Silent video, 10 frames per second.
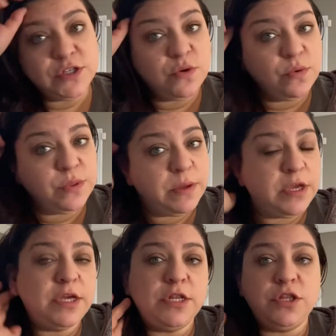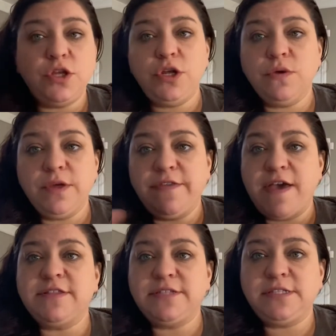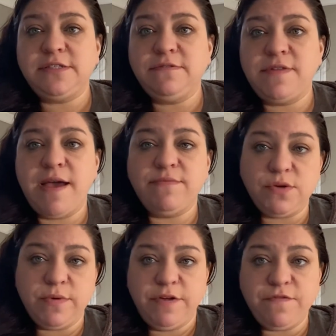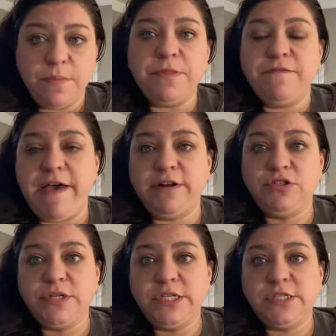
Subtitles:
So you know, like that was already from the factory.